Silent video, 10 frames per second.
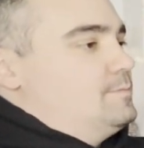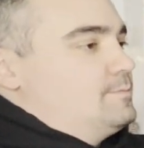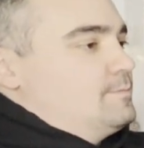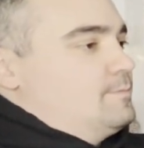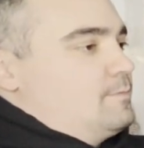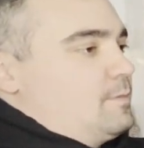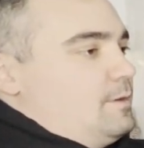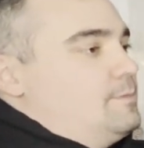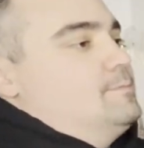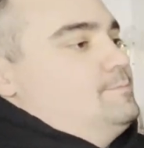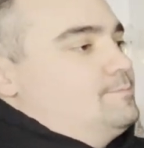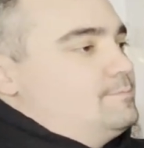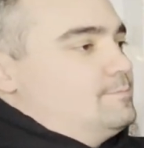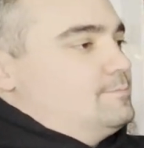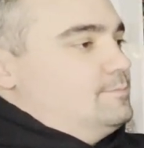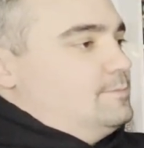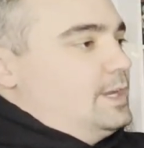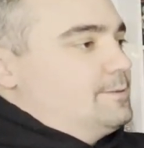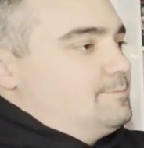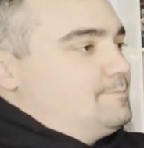Corey would just like run the whole
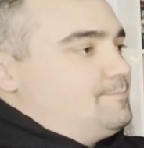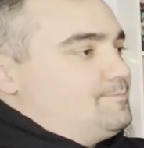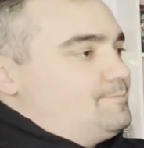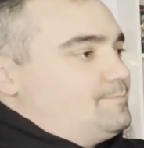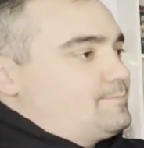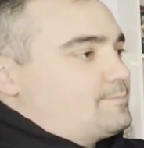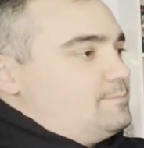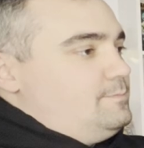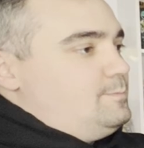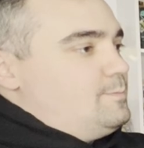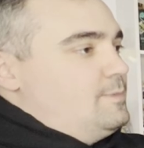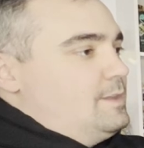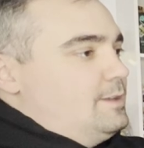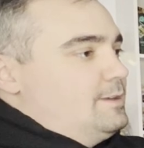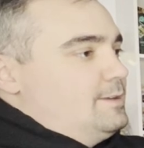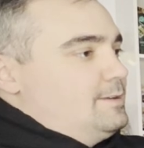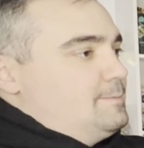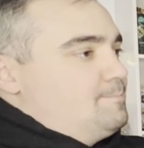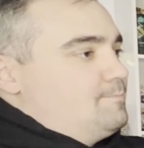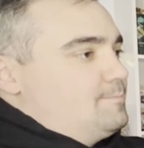computer and let us, because the other guy probably wouldn't
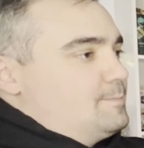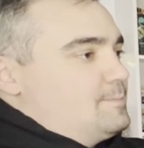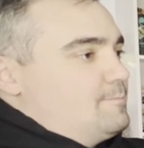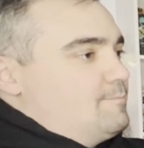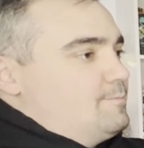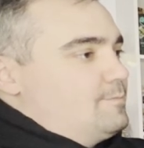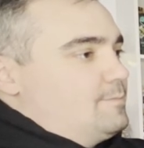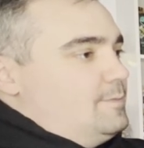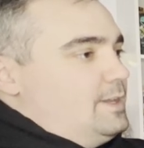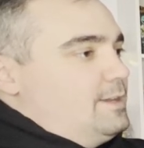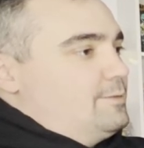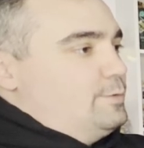really care about Pokemon. He wouldn't really care